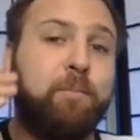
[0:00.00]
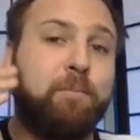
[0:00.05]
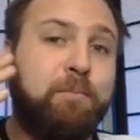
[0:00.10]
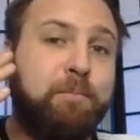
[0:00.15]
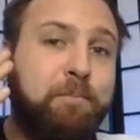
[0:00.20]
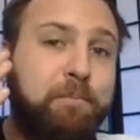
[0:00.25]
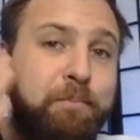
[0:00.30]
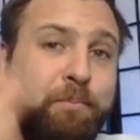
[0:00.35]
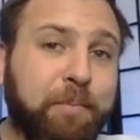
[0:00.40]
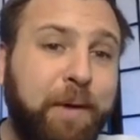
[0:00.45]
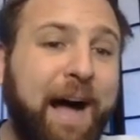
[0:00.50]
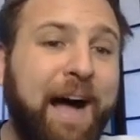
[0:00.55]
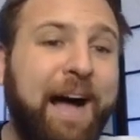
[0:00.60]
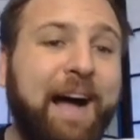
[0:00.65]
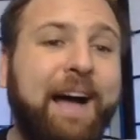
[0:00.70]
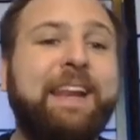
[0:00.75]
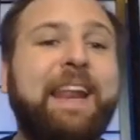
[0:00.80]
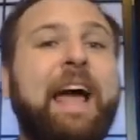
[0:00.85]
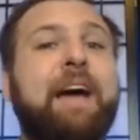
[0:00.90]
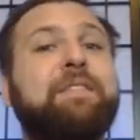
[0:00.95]

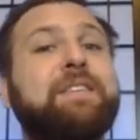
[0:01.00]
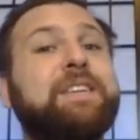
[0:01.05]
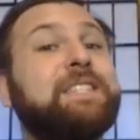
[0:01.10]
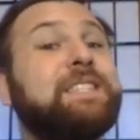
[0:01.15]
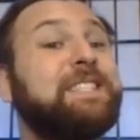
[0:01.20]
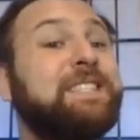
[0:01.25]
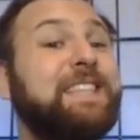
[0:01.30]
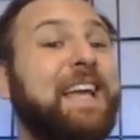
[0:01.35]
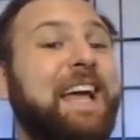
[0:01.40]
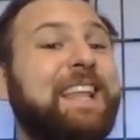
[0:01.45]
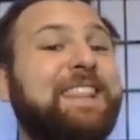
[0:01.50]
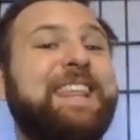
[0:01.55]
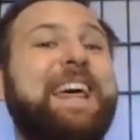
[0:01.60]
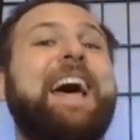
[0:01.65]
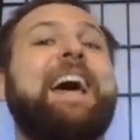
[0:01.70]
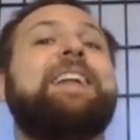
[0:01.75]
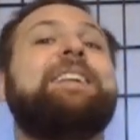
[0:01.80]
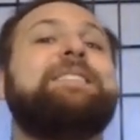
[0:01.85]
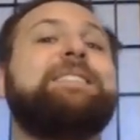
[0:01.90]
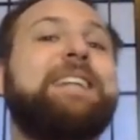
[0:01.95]
But having said
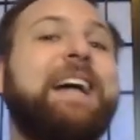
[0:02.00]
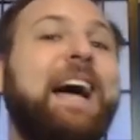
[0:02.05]
that,